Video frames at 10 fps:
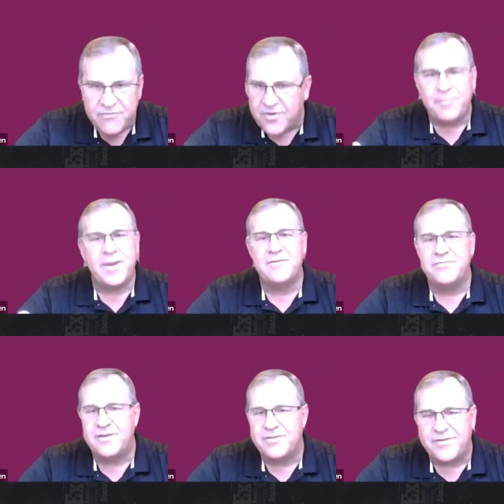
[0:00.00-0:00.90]
yeah. for the
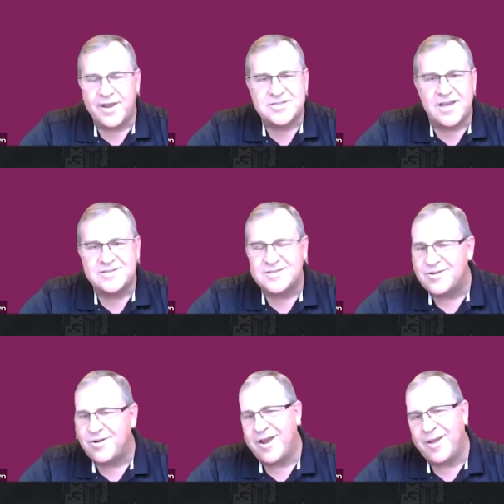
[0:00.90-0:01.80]
benefit of the franchisee.
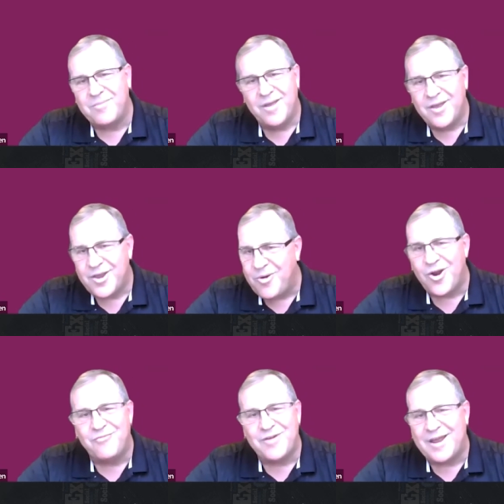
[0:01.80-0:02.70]
Sorry, I'm
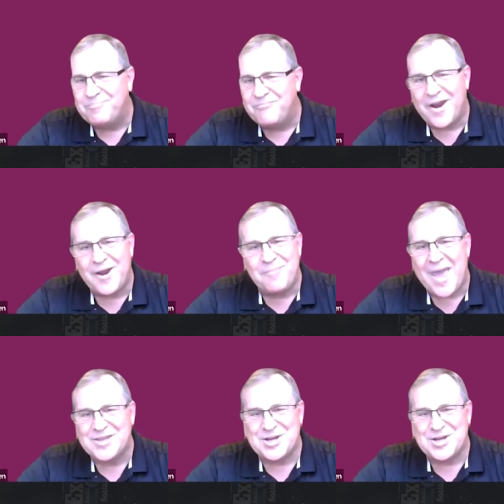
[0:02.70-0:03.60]
going off on. I'm very
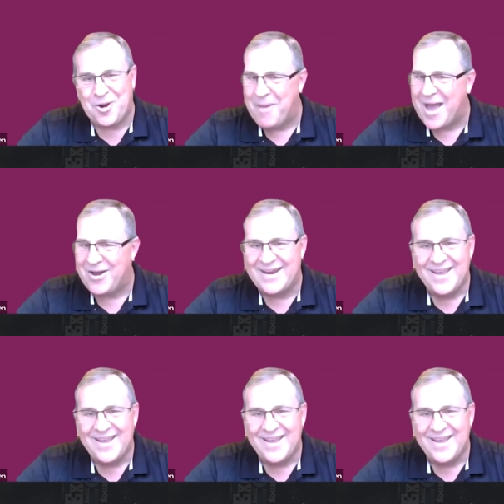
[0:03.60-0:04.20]
no, passionate about no,